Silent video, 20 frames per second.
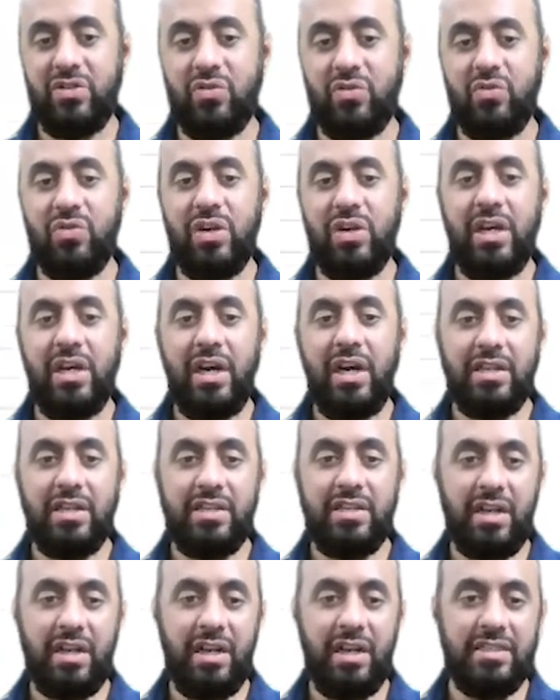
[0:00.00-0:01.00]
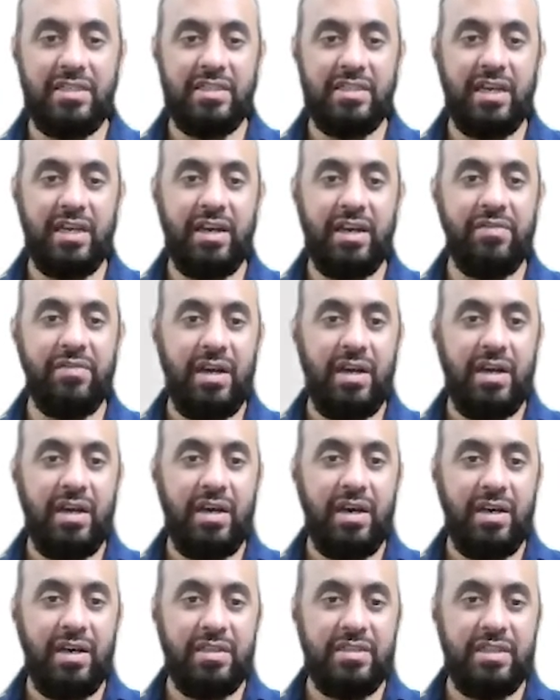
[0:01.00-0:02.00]
to other classes i have
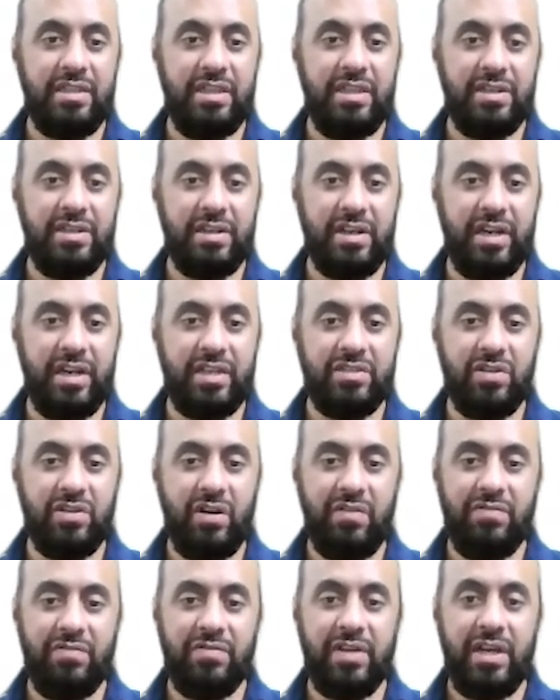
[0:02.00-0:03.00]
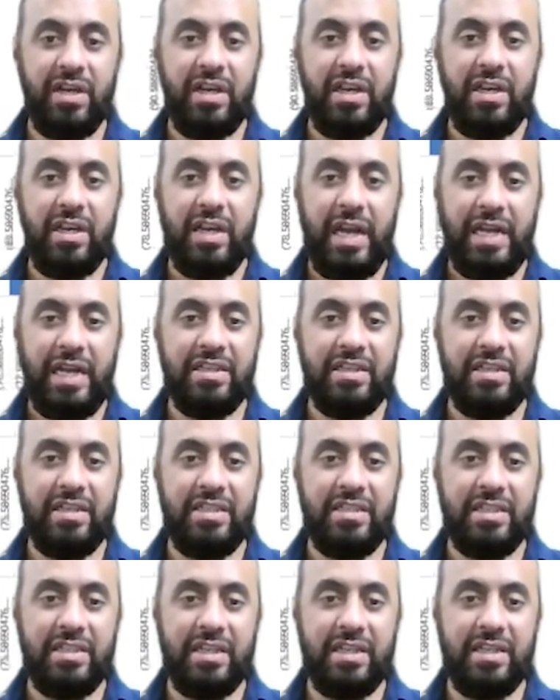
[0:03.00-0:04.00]
uh, seen the grades of and the
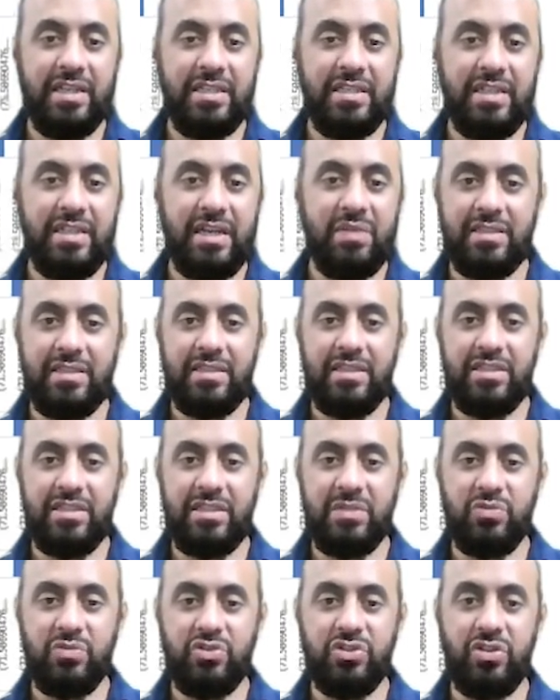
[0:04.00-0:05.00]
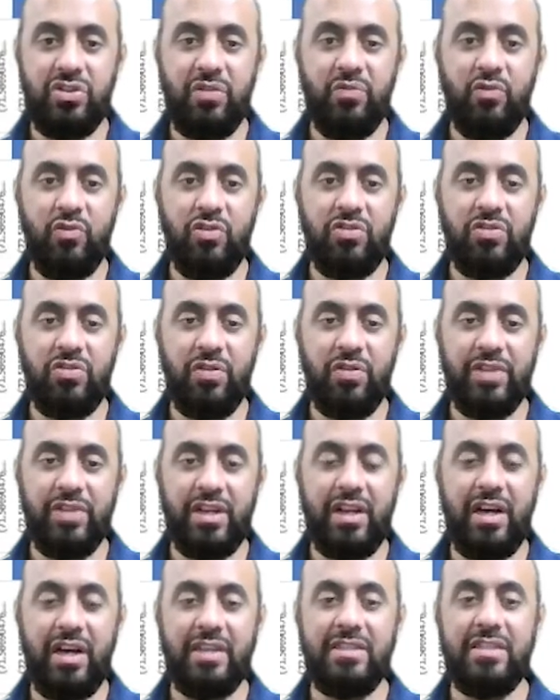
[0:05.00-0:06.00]
reason is that the distribution of most of the
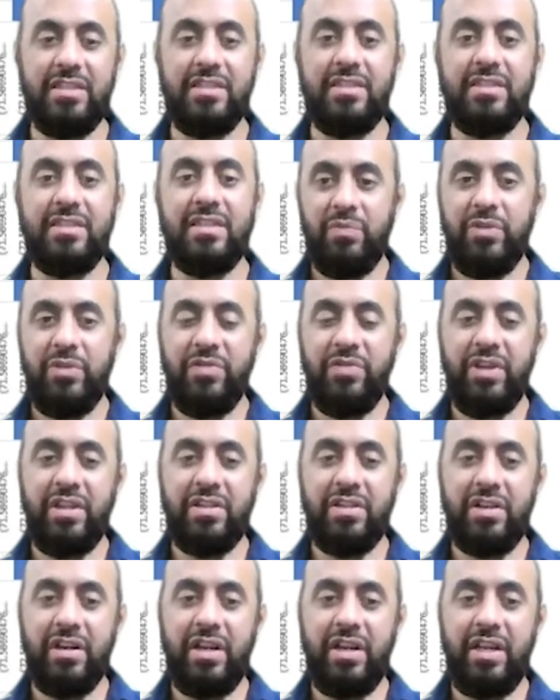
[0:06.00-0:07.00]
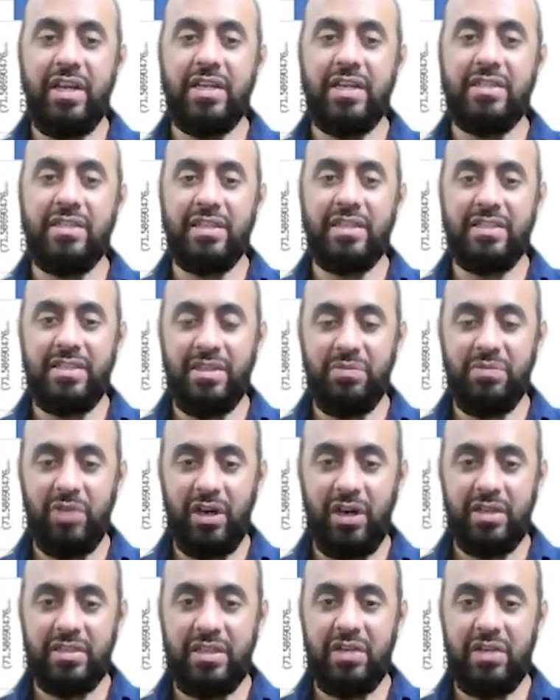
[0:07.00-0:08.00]
classes between 30 and 60
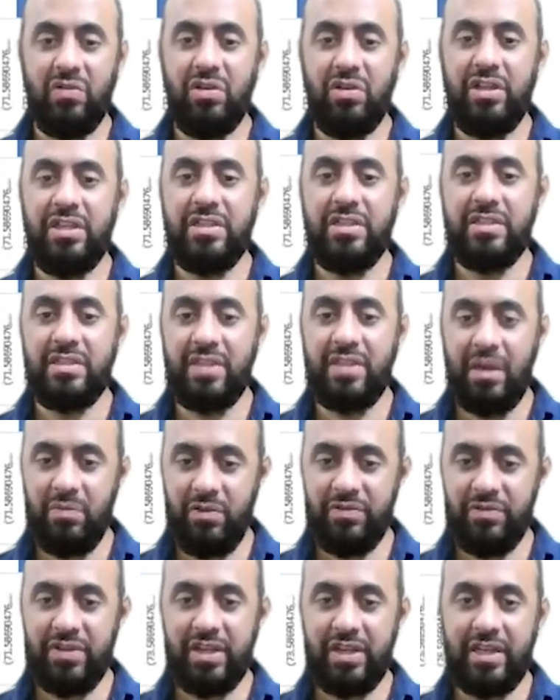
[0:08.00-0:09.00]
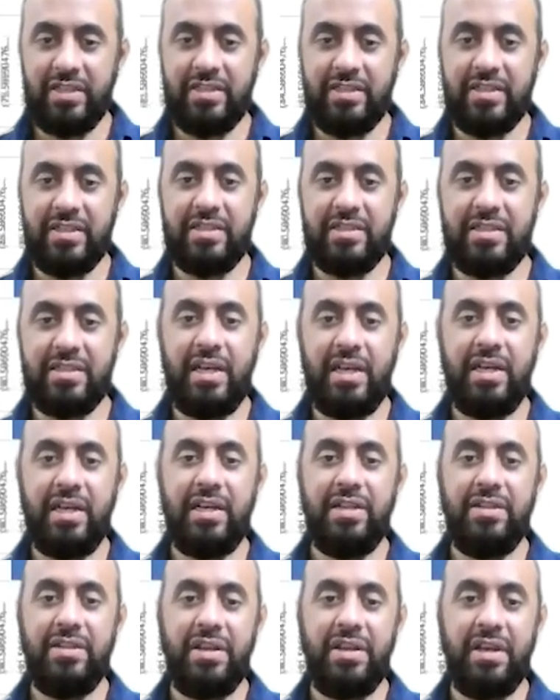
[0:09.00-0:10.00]
marks and only some of the cases
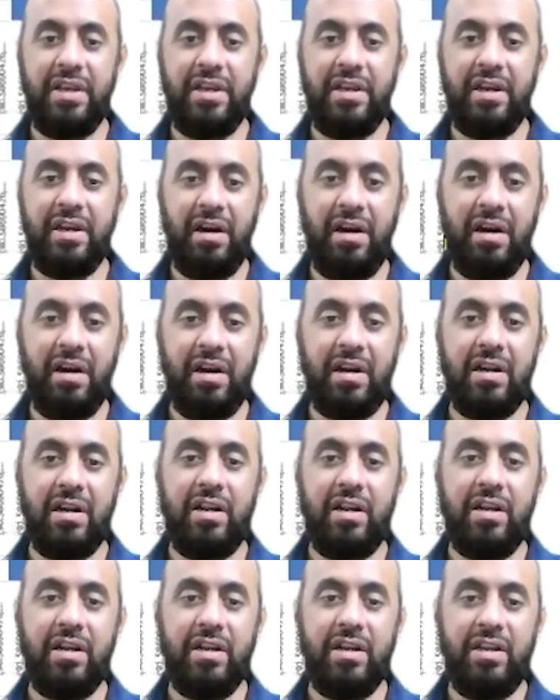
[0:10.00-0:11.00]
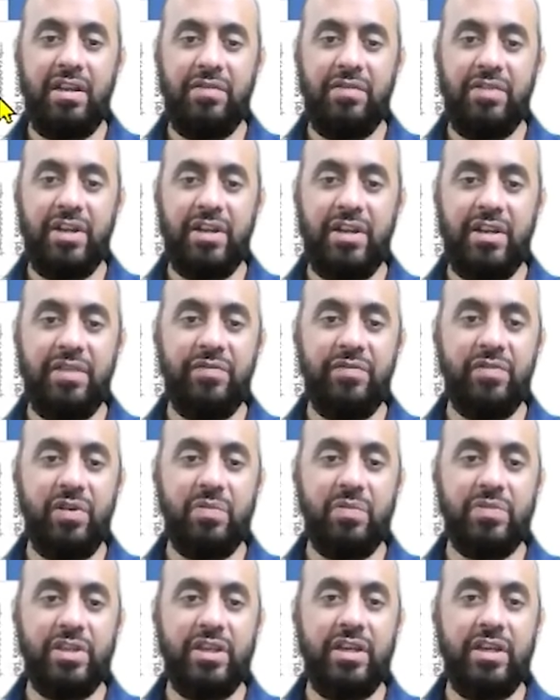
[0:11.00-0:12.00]
they are deviating
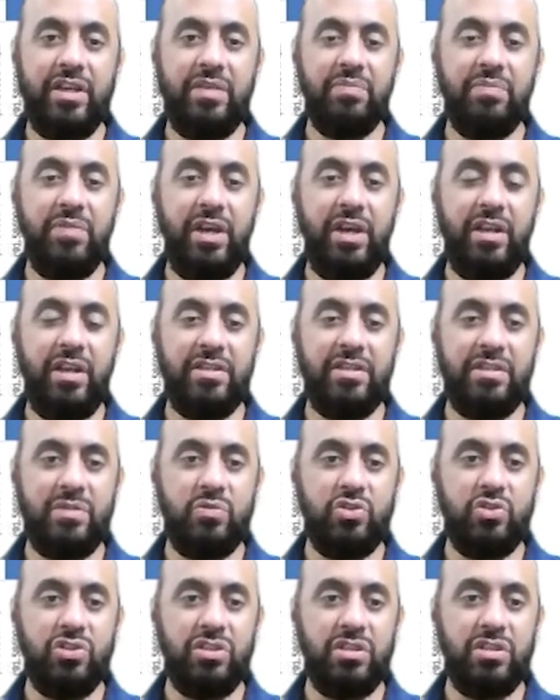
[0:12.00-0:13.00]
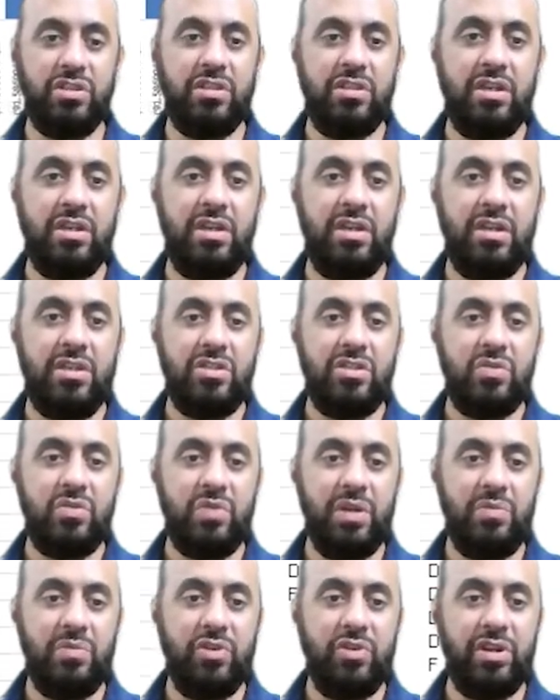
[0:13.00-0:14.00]
from the main distribution so what
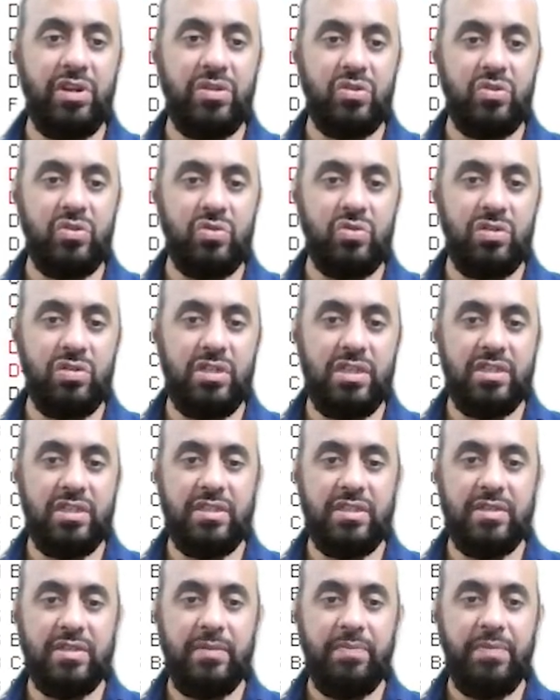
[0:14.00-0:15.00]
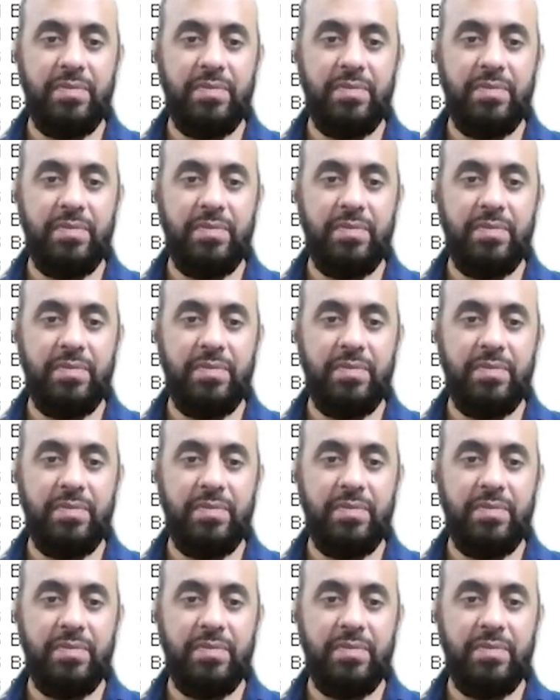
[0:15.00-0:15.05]
i'm going to do is